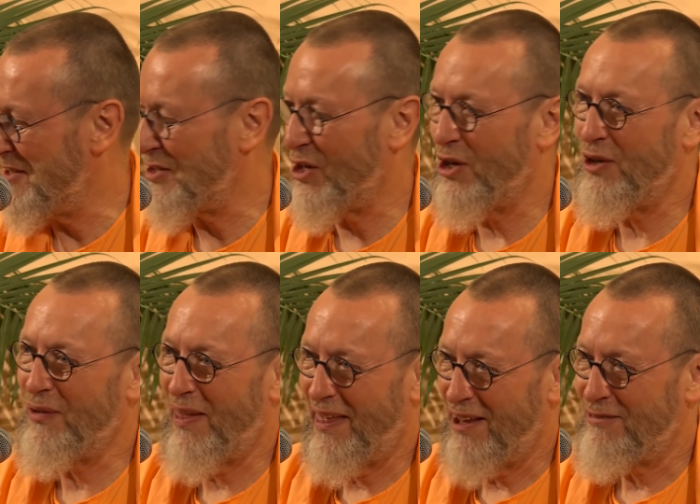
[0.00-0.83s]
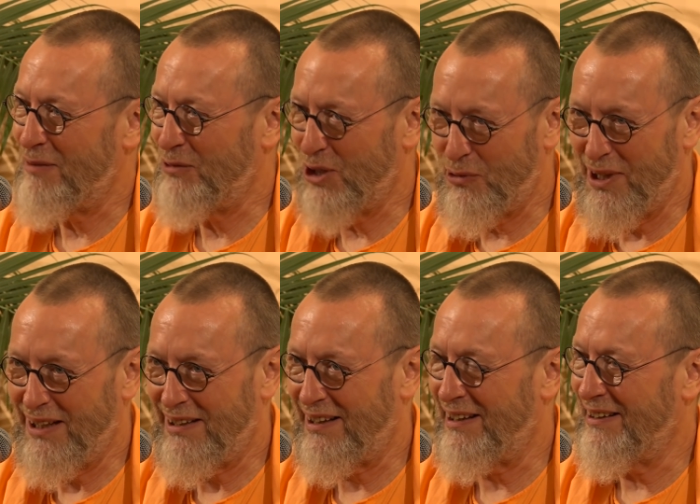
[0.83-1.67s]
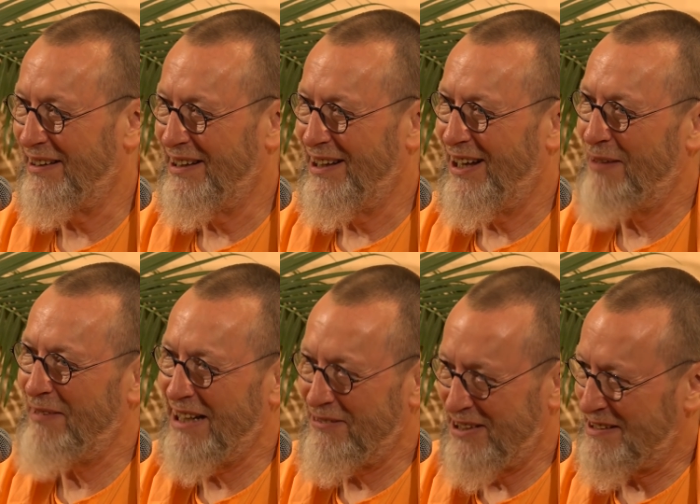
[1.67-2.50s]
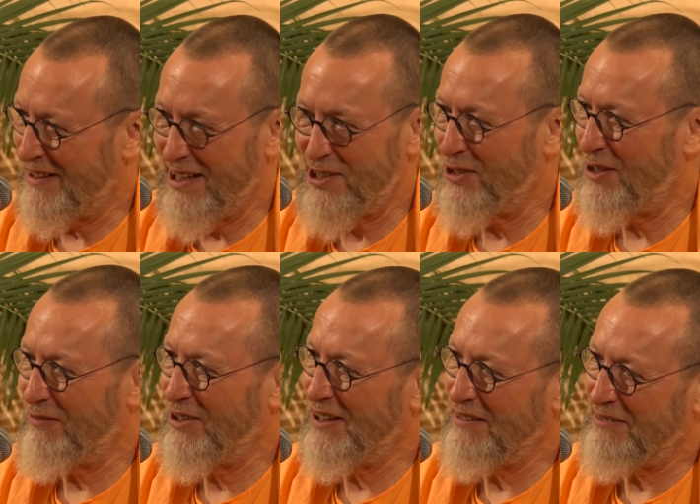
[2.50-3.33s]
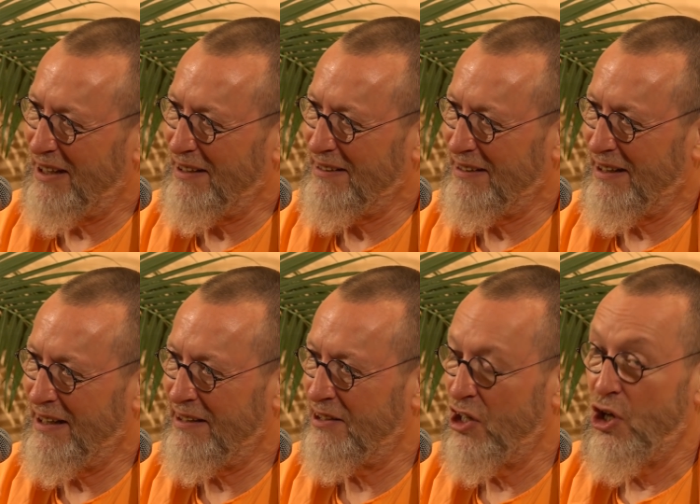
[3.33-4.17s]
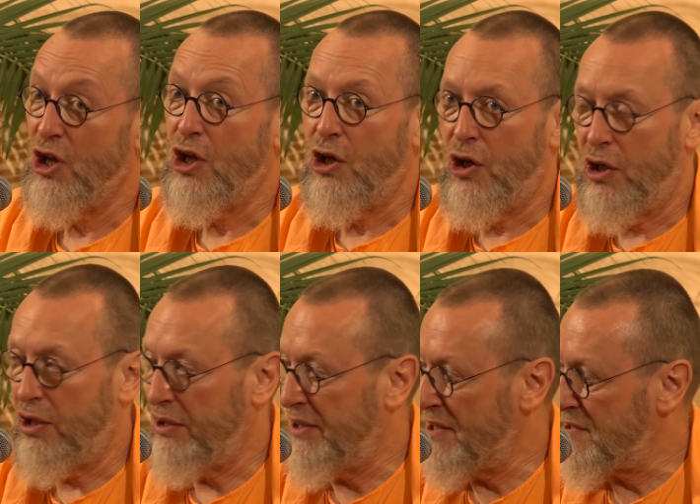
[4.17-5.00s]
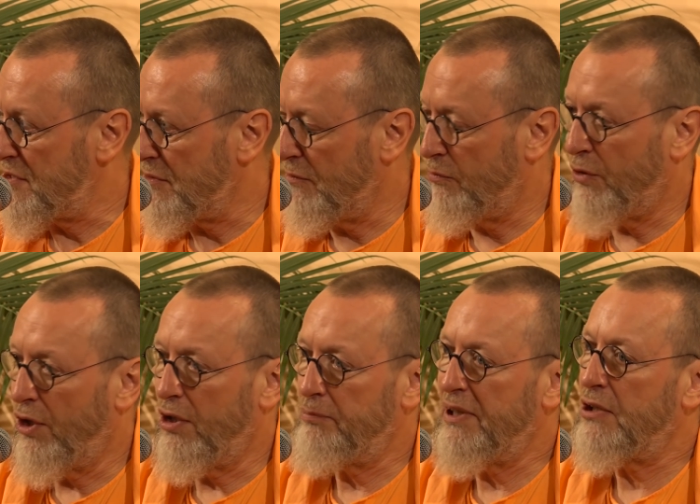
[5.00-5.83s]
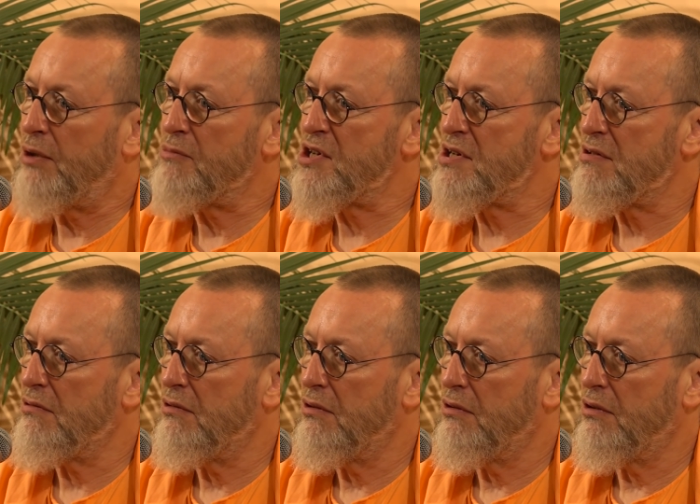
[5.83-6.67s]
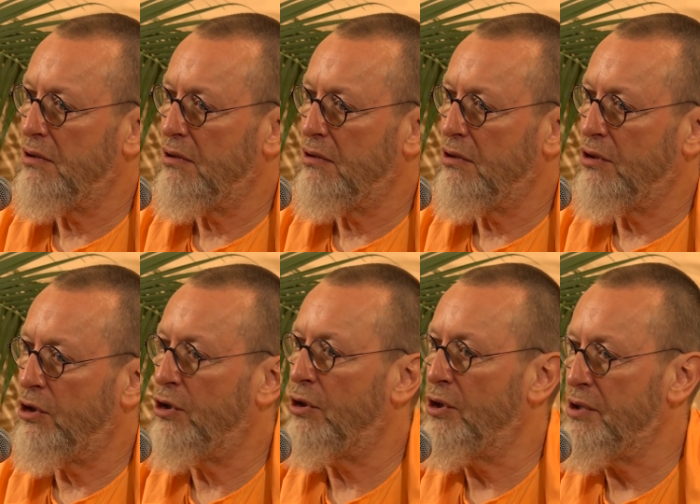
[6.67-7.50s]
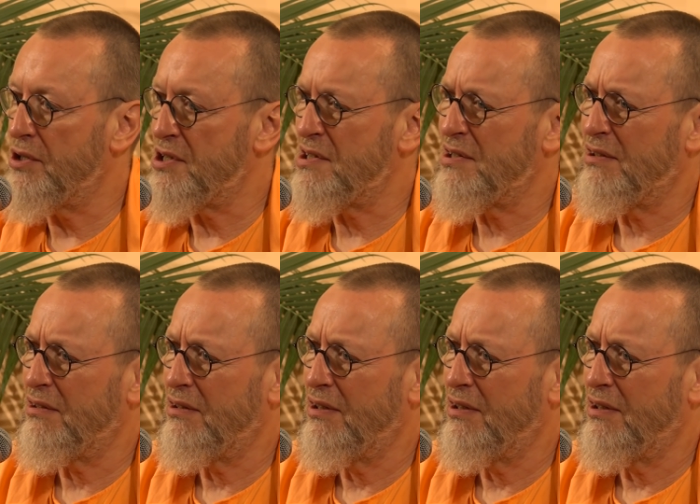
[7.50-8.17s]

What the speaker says: means, from the Greek, a manifestation of the divine. This world becomes glorious.